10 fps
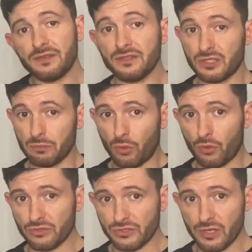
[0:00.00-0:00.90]
And it's
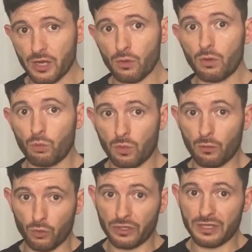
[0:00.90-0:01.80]
important to know
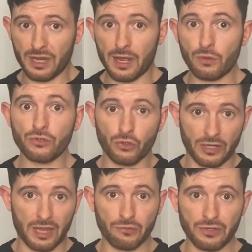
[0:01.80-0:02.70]
when working out your
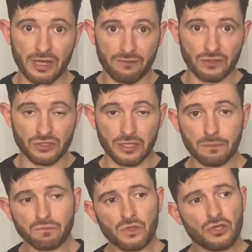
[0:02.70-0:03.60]
calorie
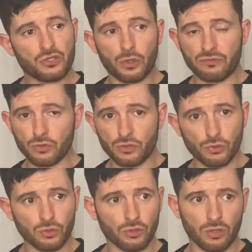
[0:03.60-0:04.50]
deficit. So if you
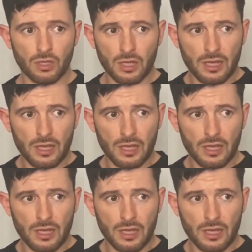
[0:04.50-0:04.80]
Google